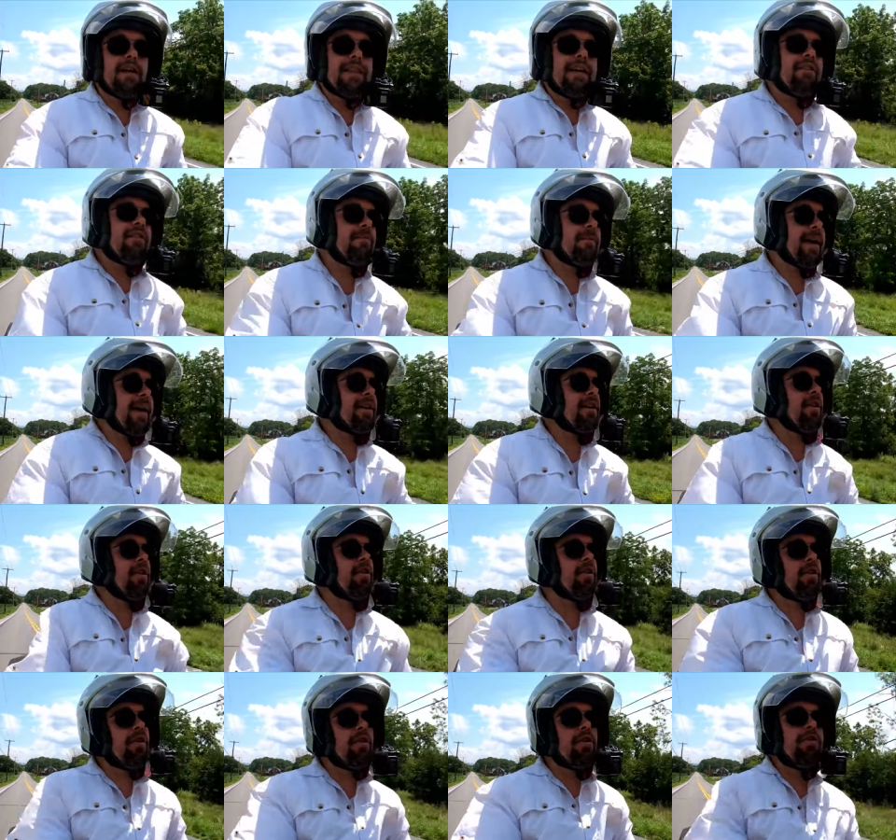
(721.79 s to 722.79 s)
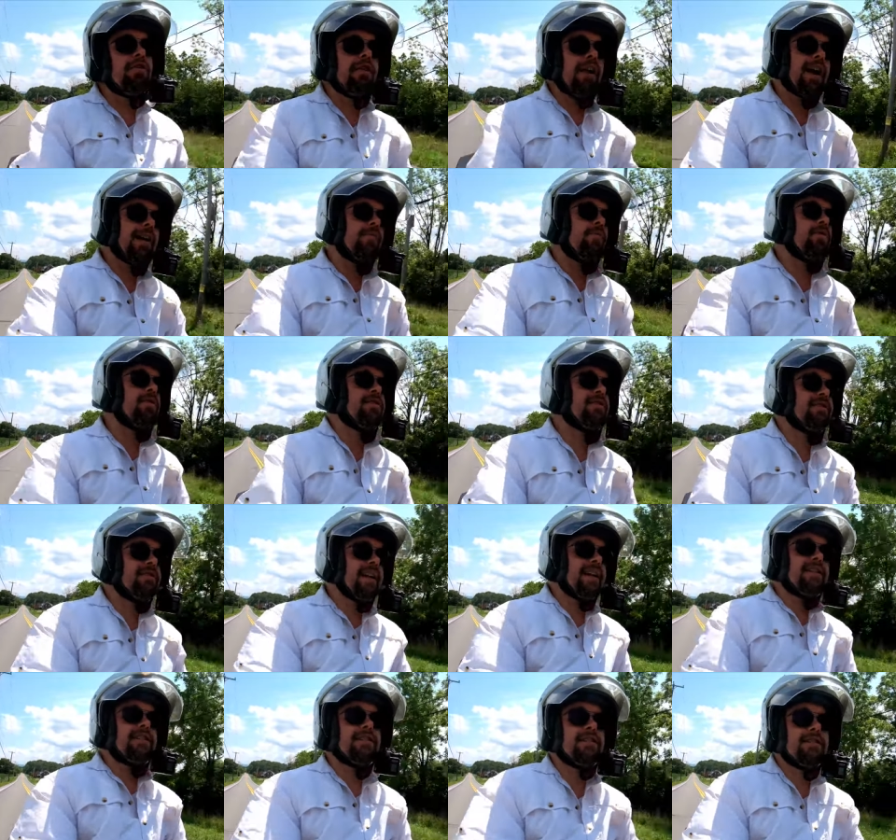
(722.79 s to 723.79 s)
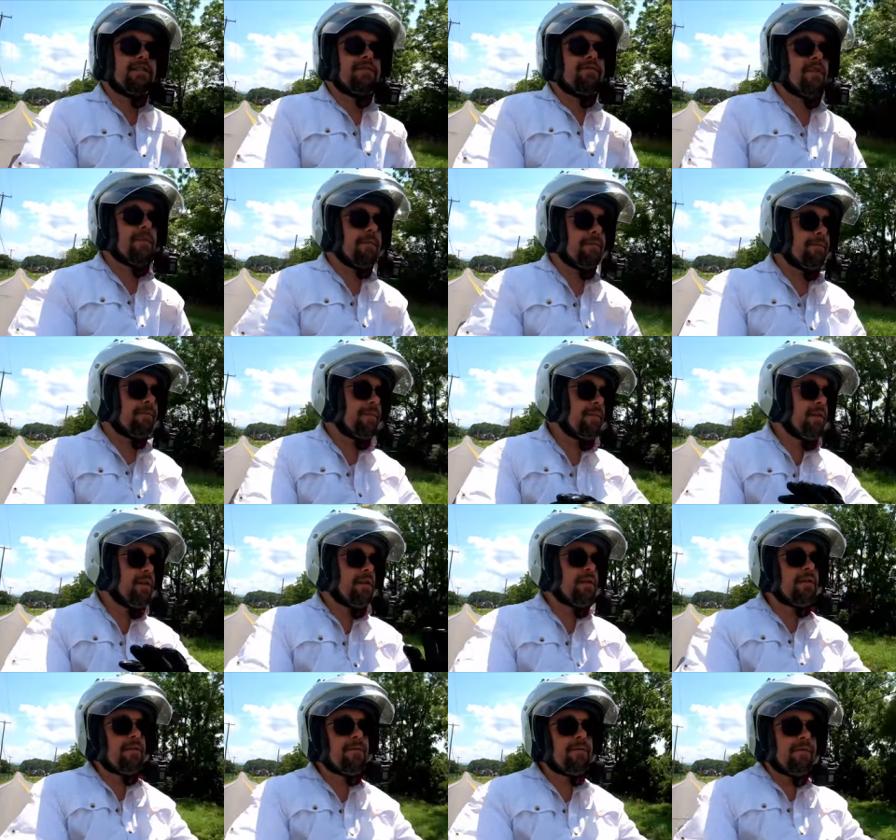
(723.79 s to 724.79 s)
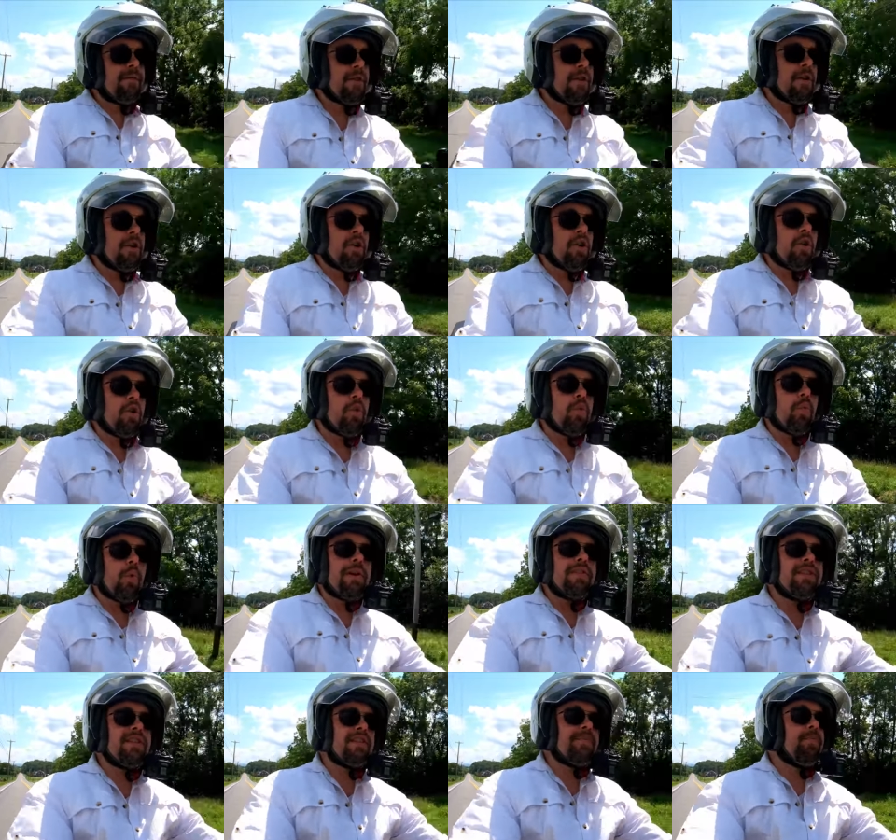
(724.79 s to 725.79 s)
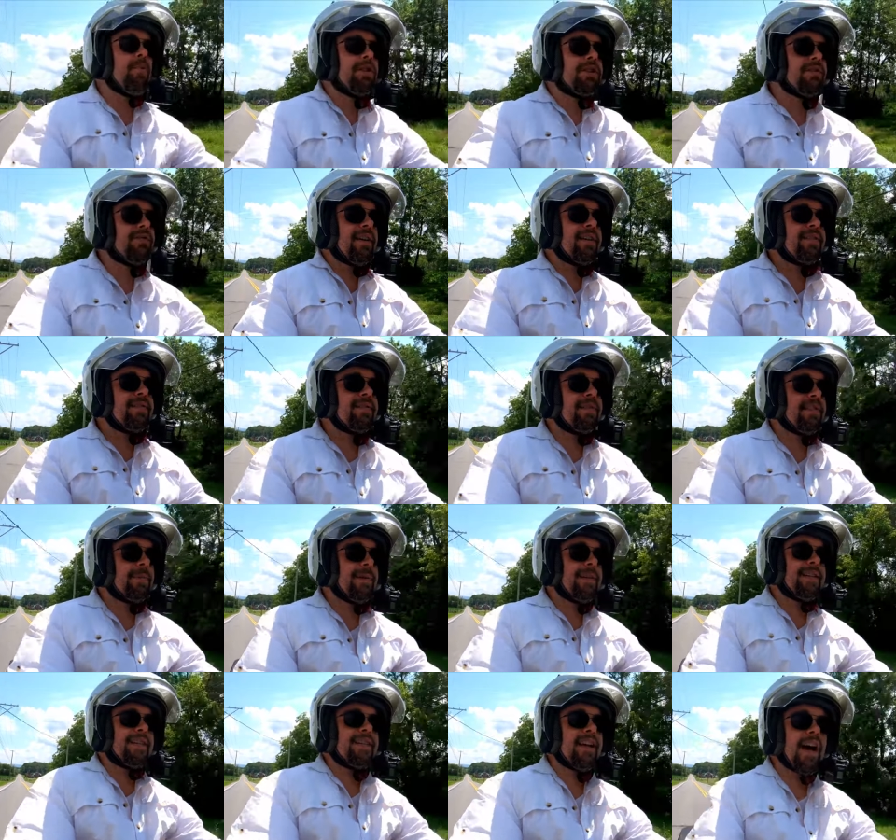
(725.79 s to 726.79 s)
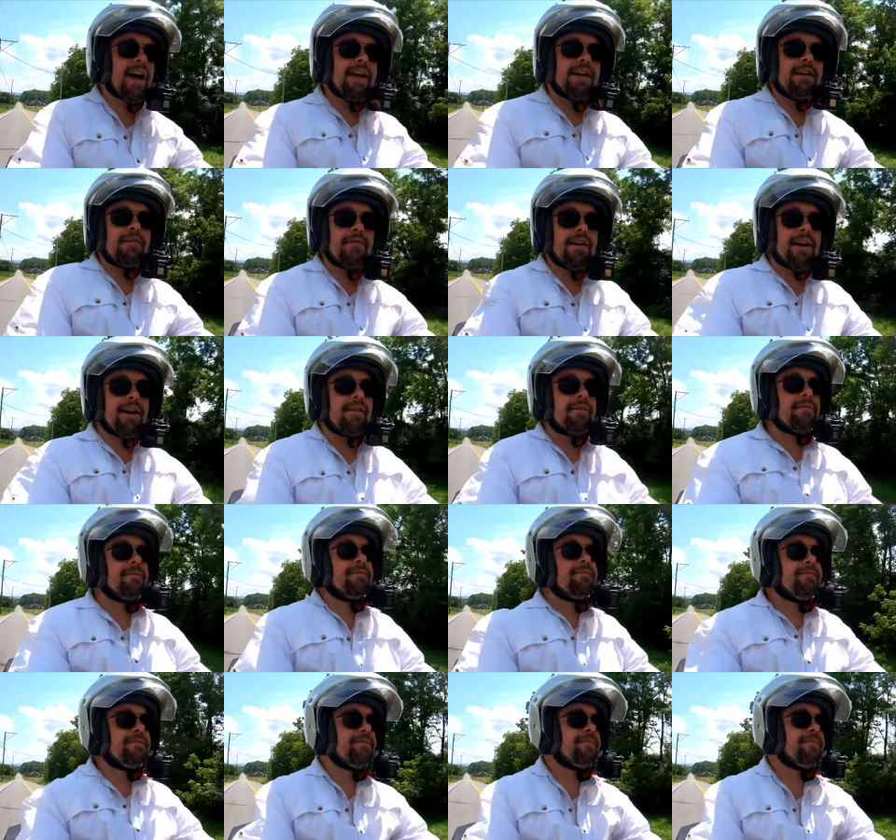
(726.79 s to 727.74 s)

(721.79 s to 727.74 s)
That would make a whole lot more sense from what the Sportster S seems to be designed around.